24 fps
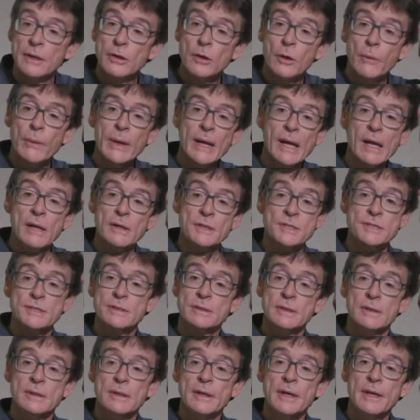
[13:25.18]
No one
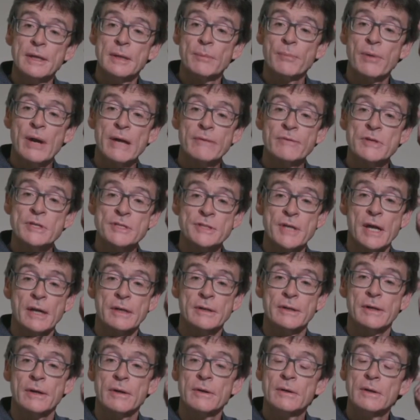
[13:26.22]
else in the private
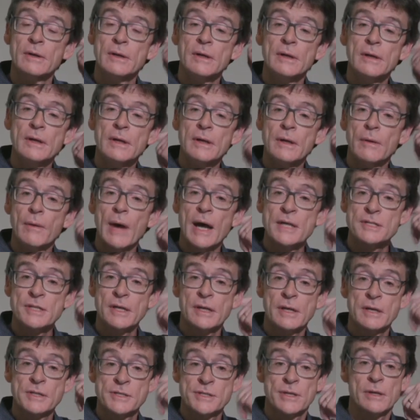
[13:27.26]
sector as a
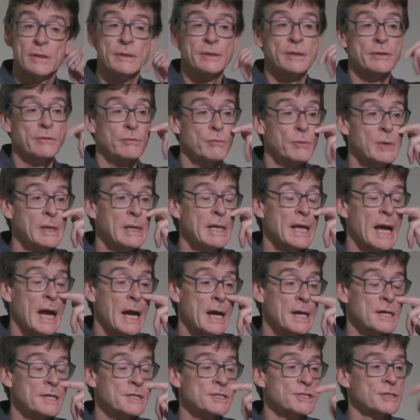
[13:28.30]
consultant really
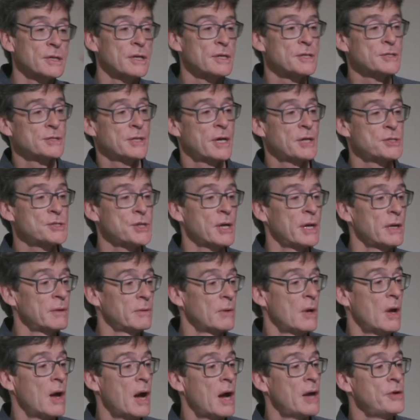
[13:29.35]
has such a
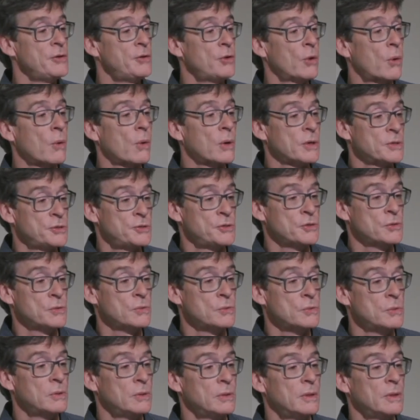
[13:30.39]
door
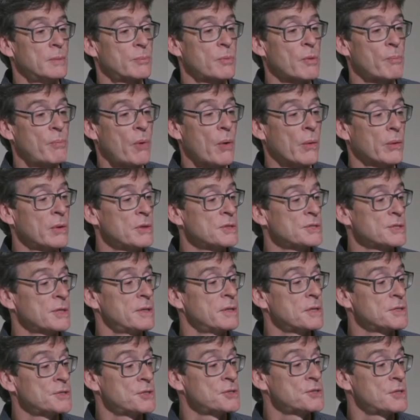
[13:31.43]
to proponents
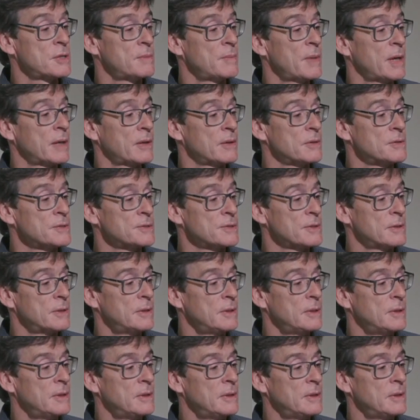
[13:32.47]
and decision makers
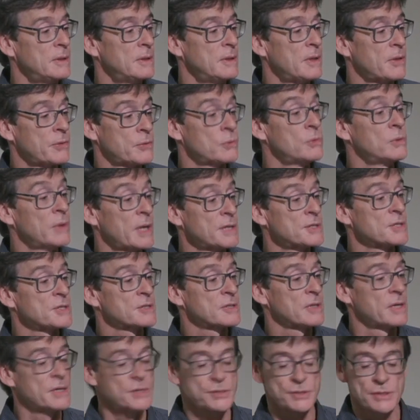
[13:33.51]
through
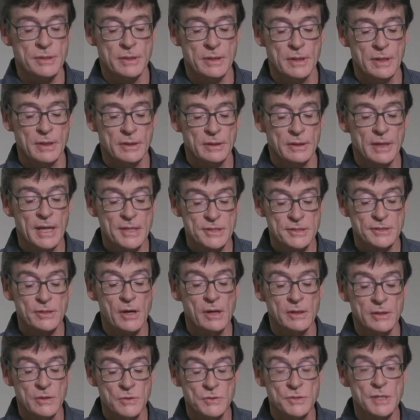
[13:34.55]
legislation. Let's
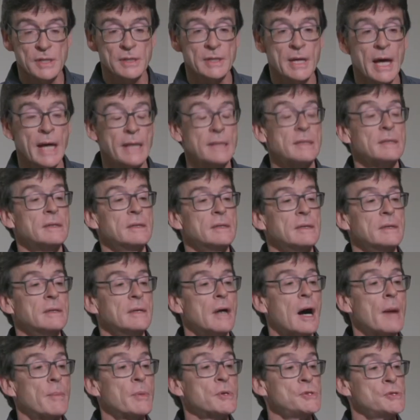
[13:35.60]
start using that
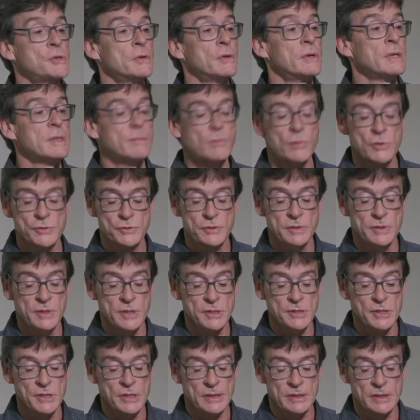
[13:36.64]
opportunity more
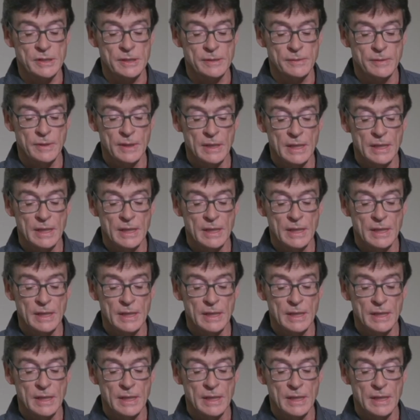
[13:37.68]
strategically.